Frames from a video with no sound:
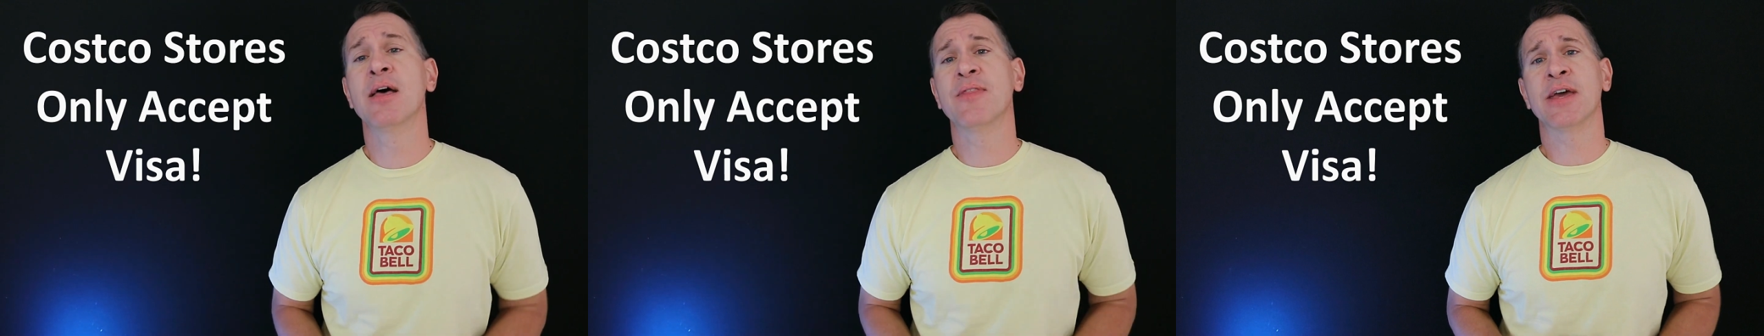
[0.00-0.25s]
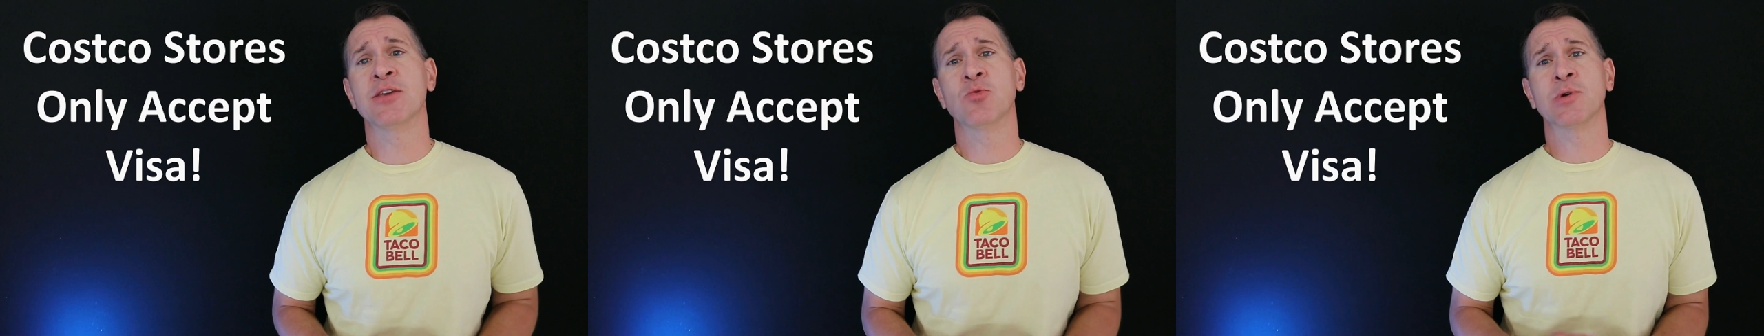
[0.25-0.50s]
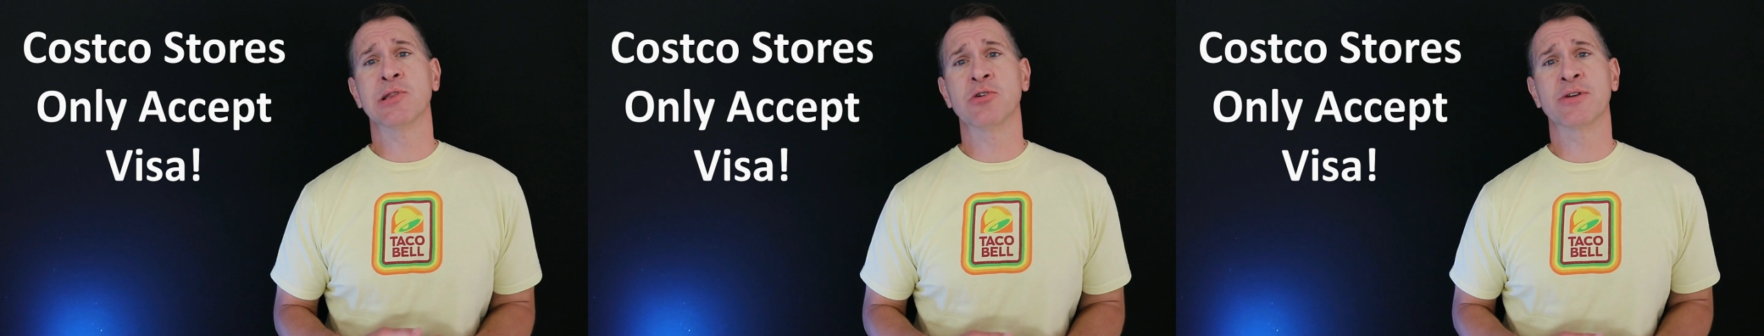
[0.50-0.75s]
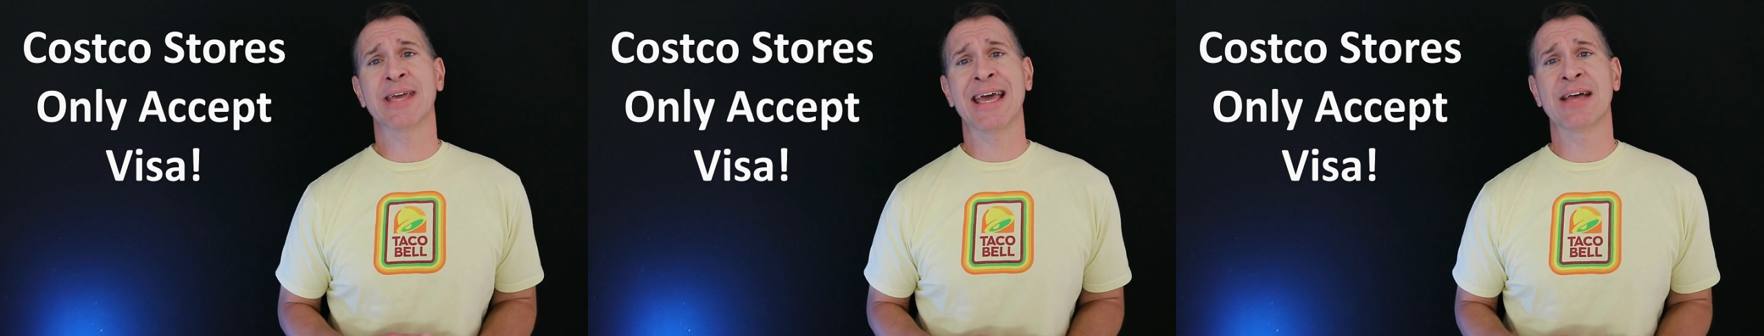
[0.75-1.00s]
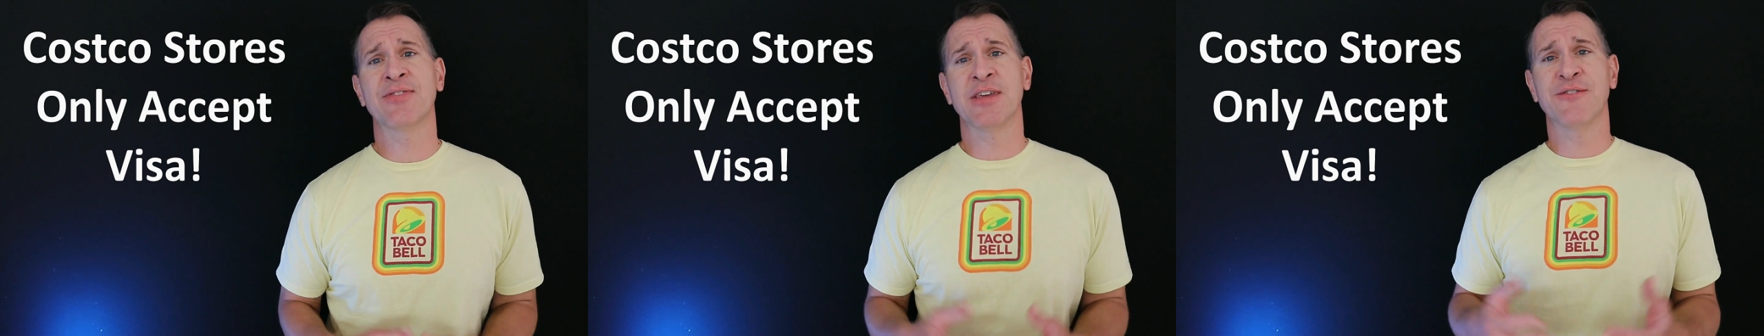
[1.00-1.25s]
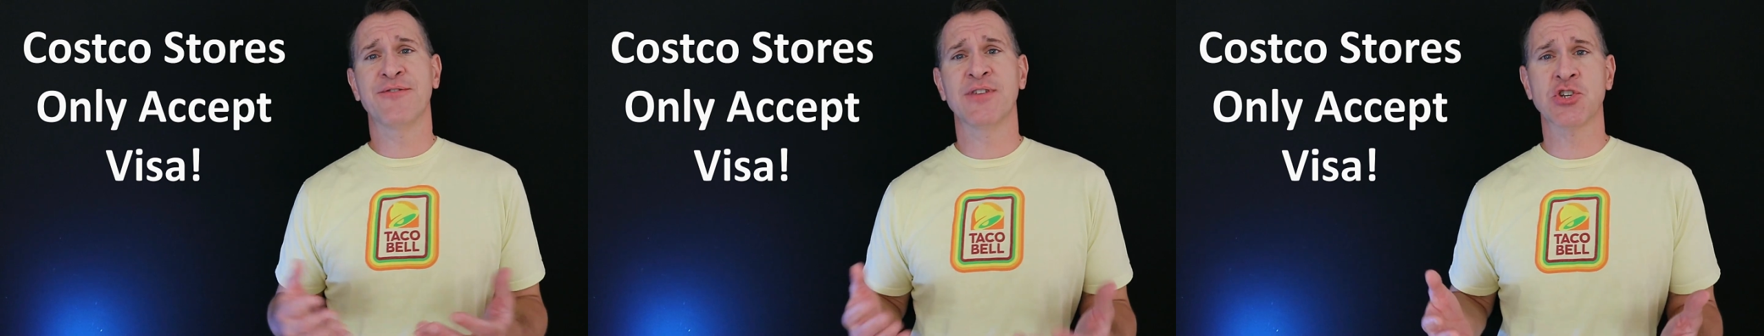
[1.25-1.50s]
that you would look at
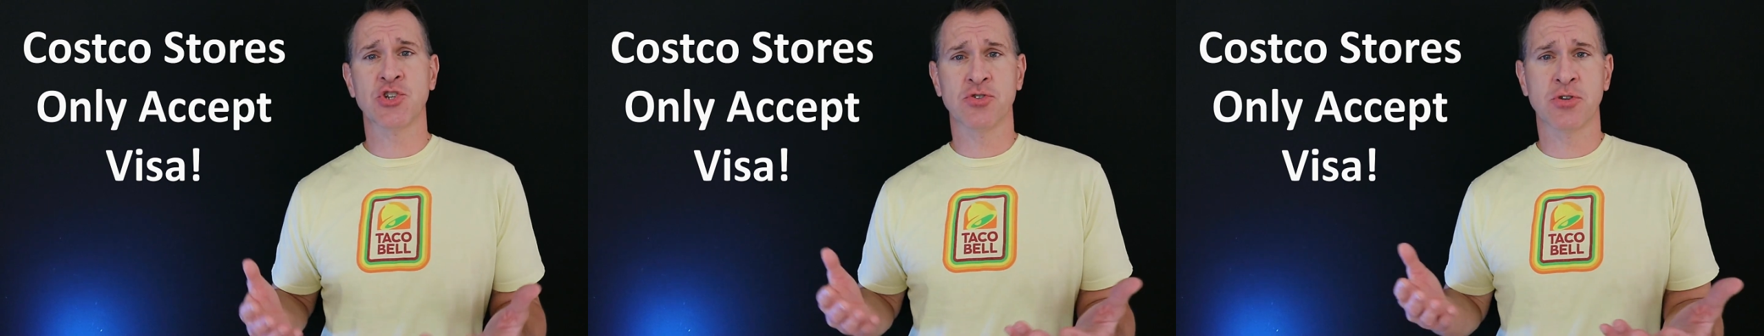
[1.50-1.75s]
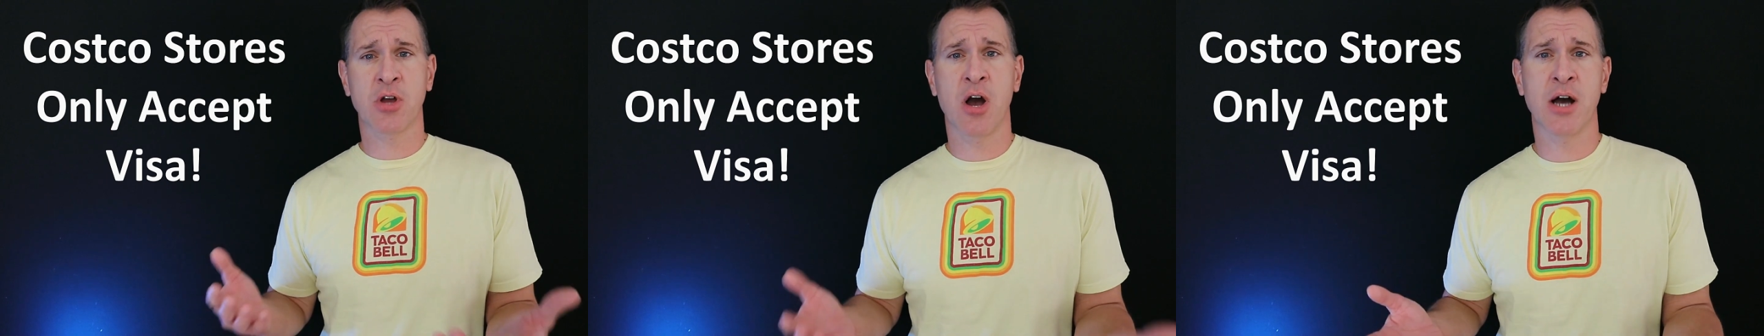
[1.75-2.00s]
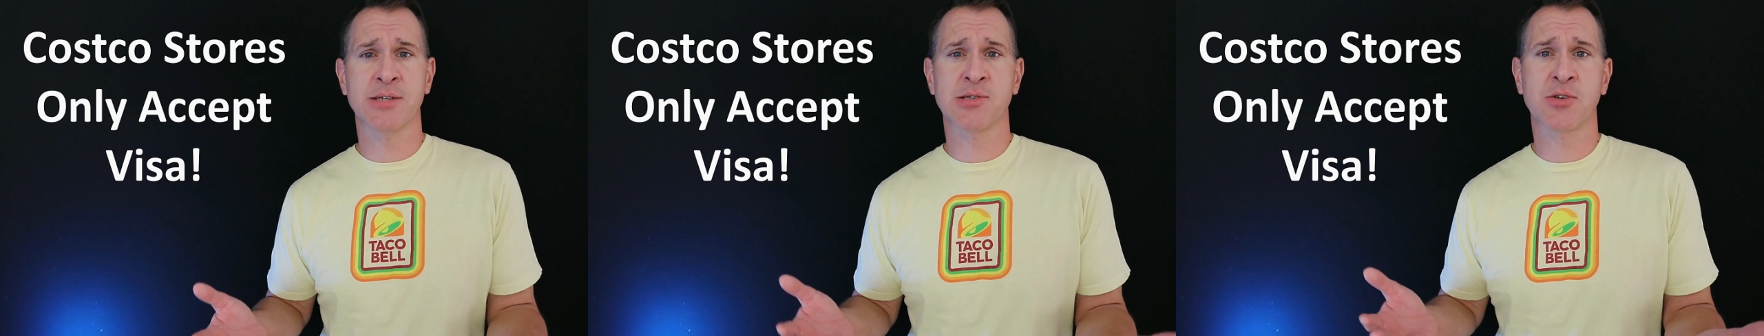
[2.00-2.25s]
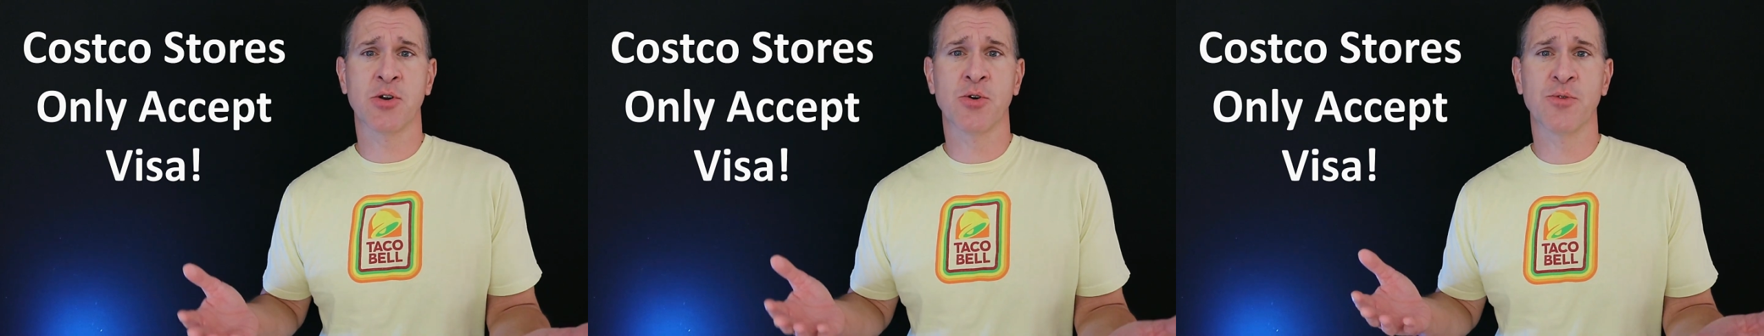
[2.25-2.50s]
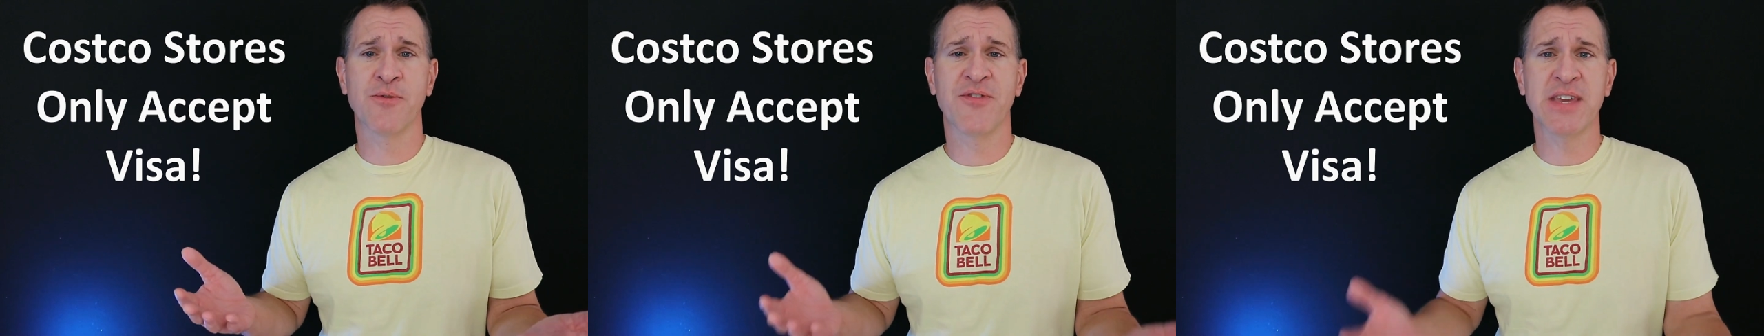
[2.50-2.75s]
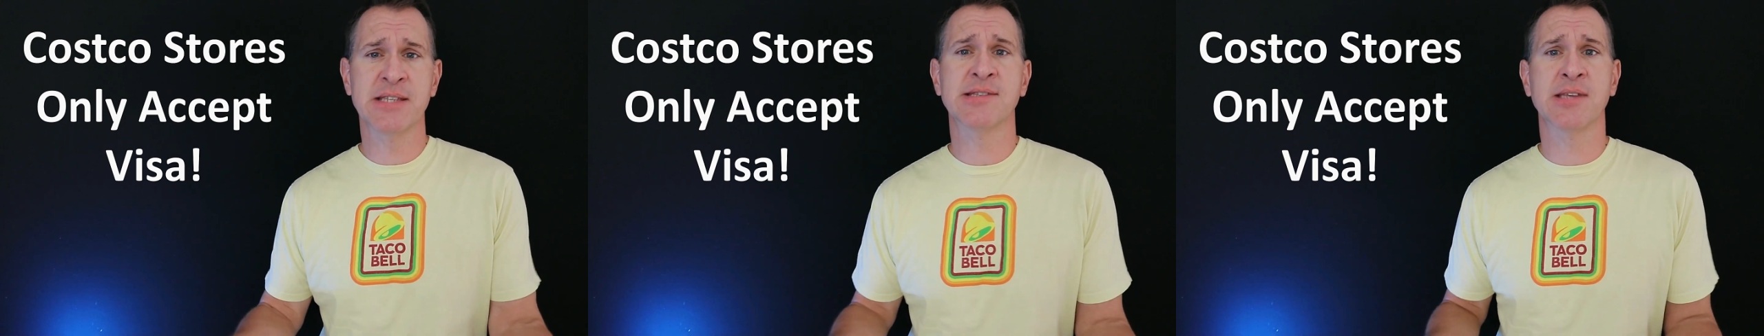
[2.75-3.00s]
the official Costco
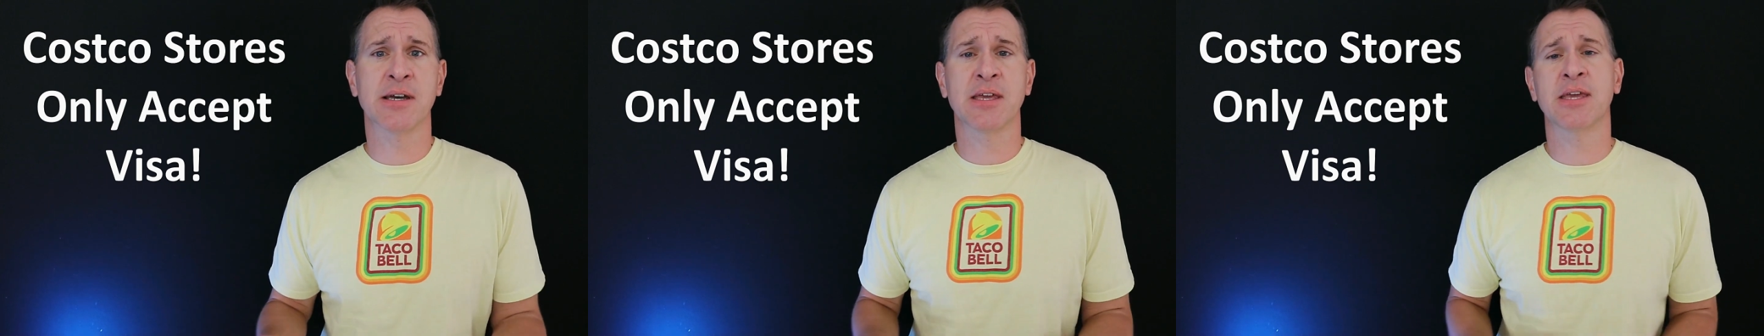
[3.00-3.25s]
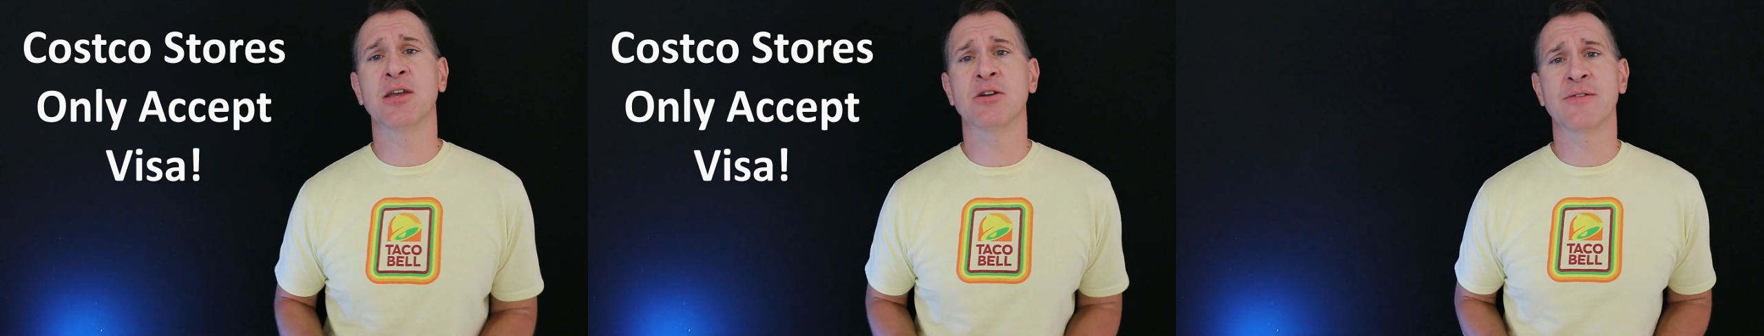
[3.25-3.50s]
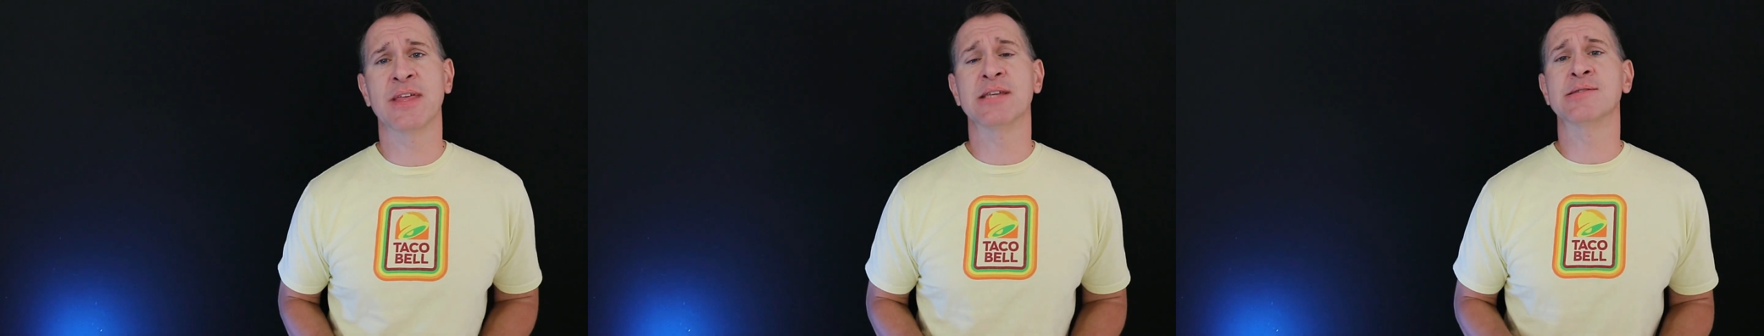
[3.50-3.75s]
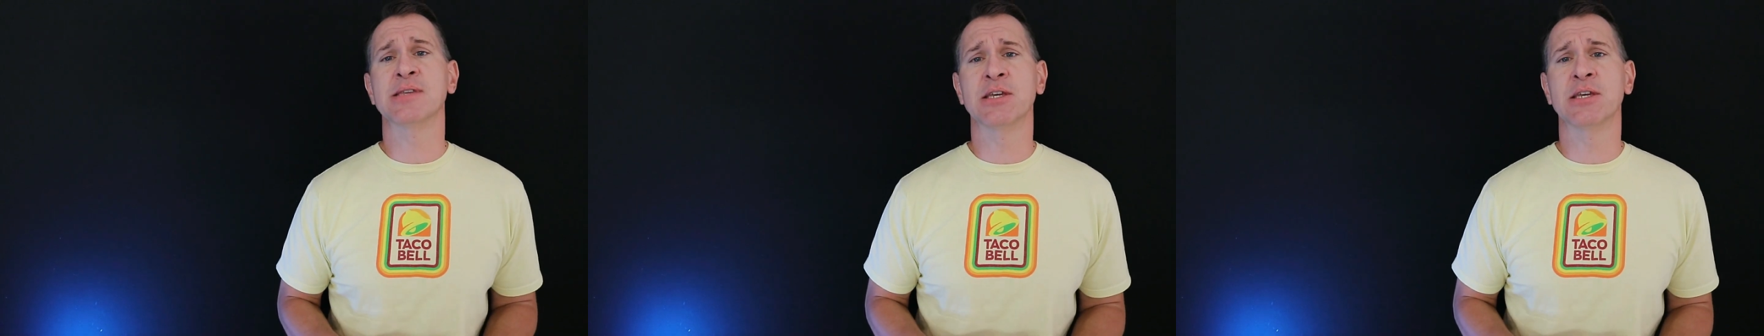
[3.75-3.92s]
Visa here that is